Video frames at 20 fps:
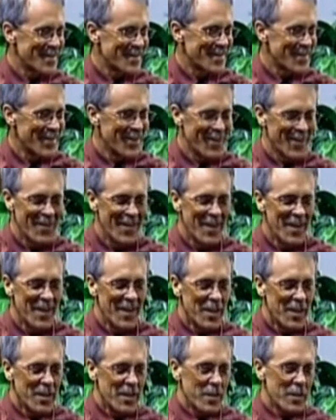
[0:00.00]

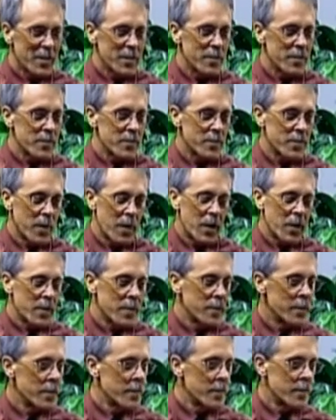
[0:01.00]

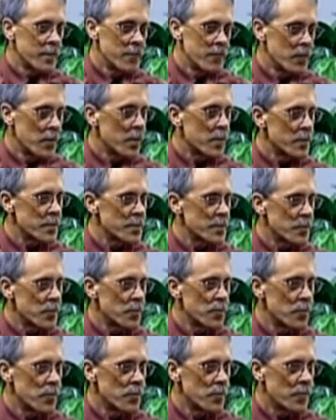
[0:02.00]
And the very
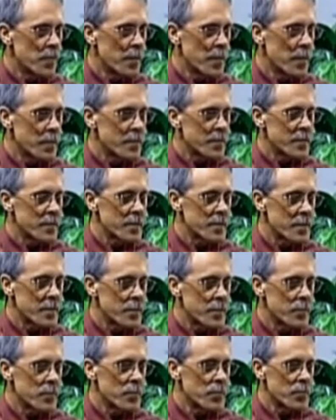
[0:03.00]
school
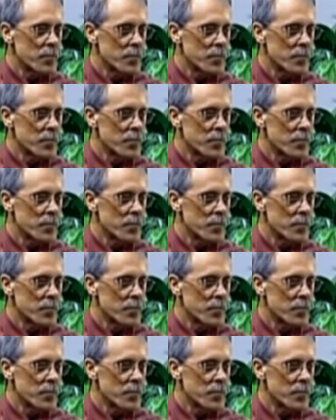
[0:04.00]
that